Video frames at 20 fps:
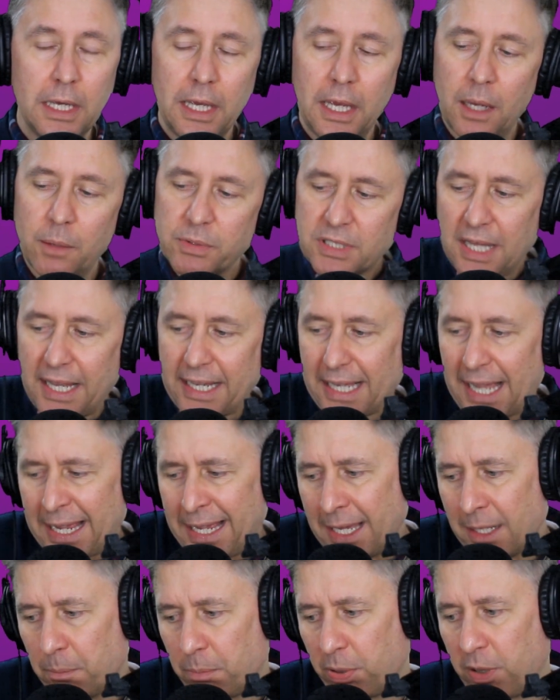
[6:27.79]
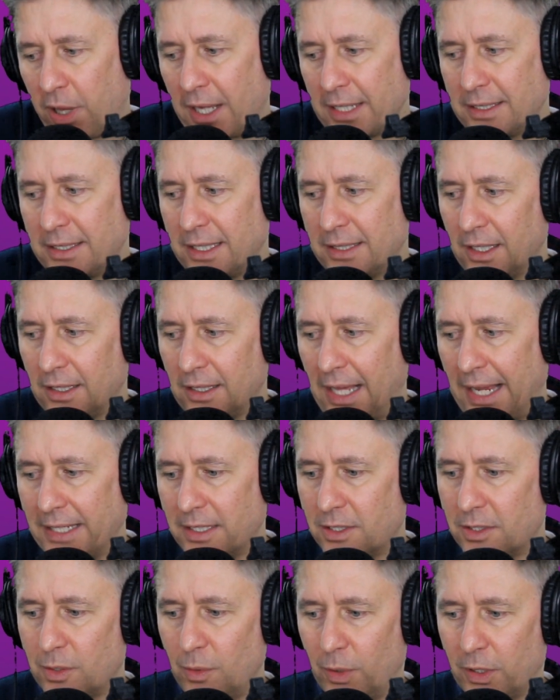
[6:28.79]
It was like I had plugged in the
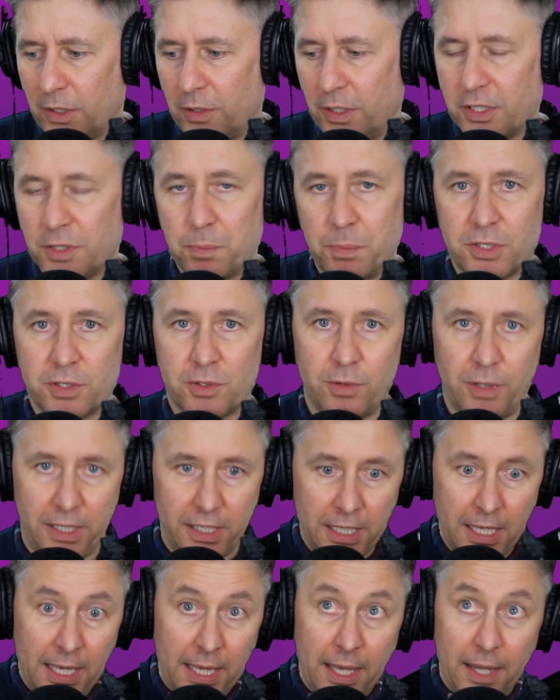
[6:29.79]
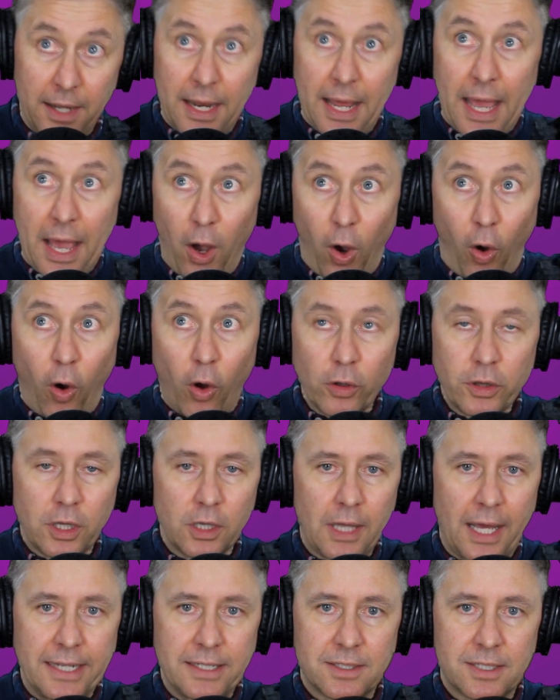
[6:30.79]
lights to a Christmas tree, and all the
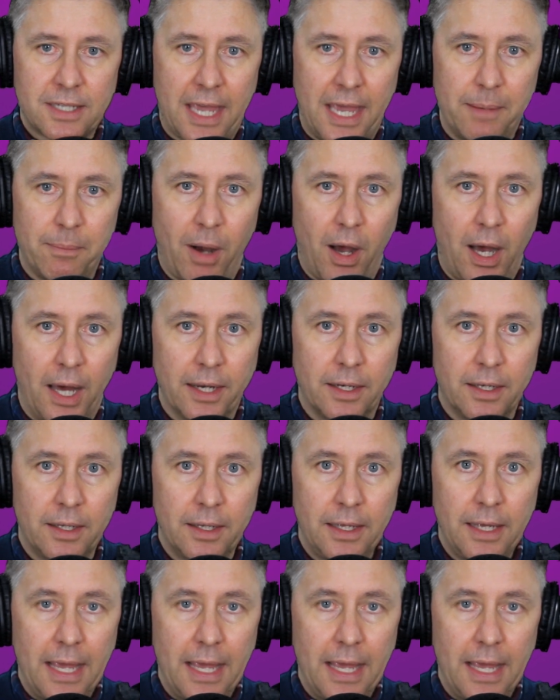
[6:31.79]
lights came on.